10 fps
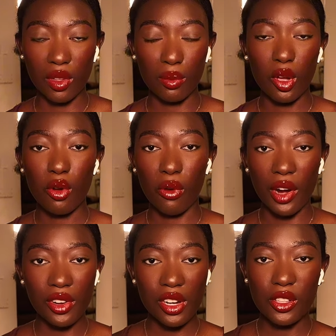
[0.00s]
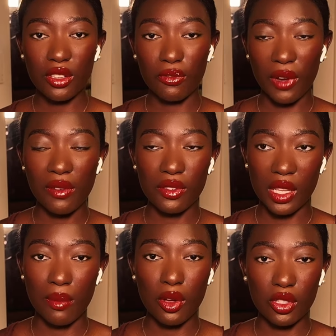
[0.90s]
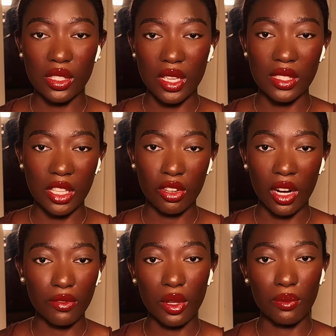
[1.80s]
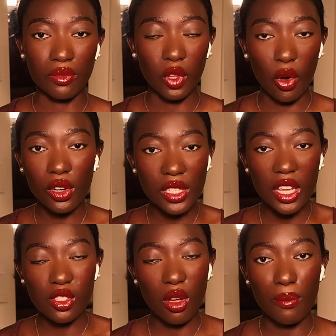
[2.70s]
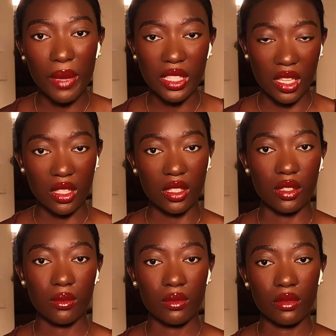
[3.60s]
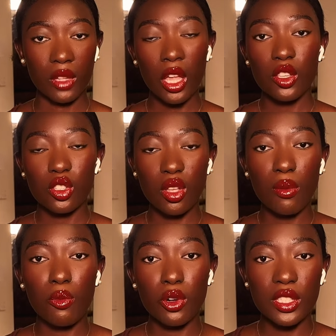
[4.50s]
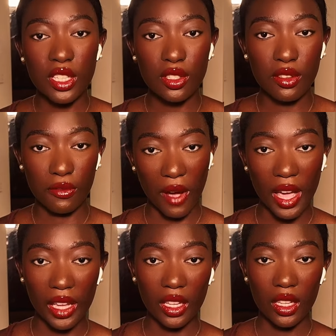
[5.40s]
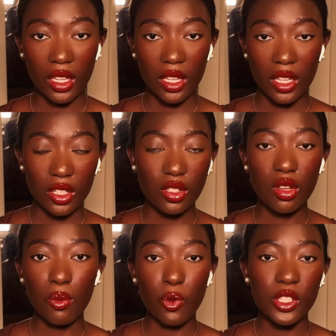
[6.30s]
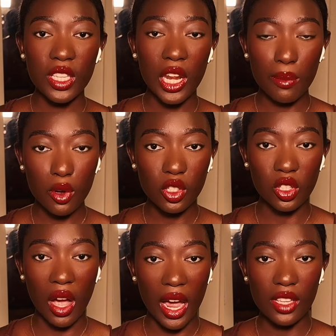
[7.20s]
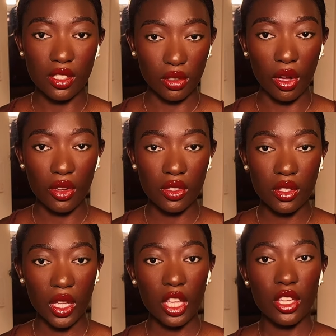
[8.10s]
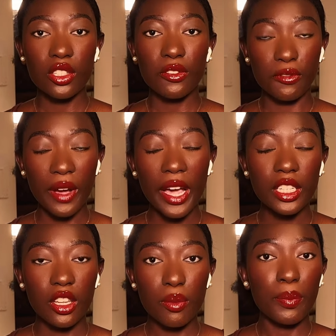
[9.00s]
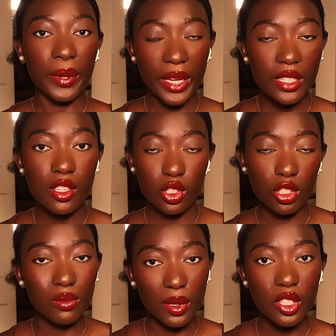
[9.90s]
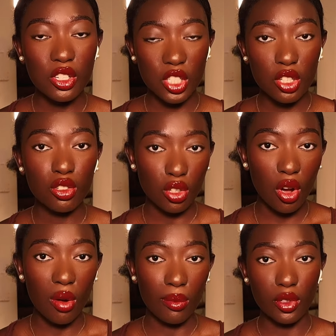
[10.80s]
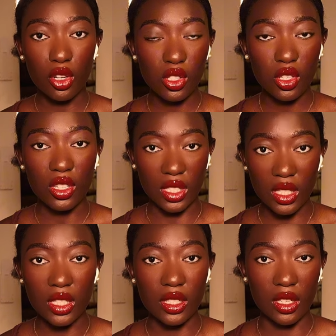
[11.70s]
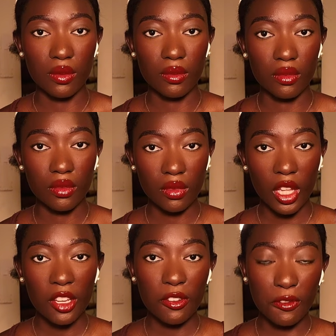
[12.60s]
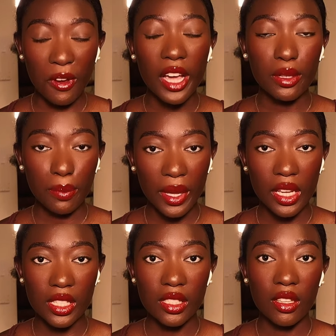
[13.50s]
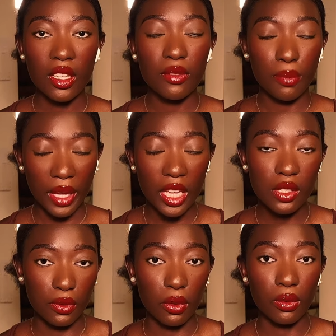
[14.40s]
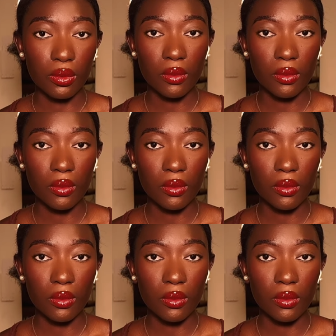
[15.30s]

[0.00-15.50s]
them? Why do you need to fight with someone to test that you love them? All these don't make sense. Stop wanting to fight. Stop wanting emotional highs and lows. Find peace should be your new norm, not toxicity. Find peace peaceful.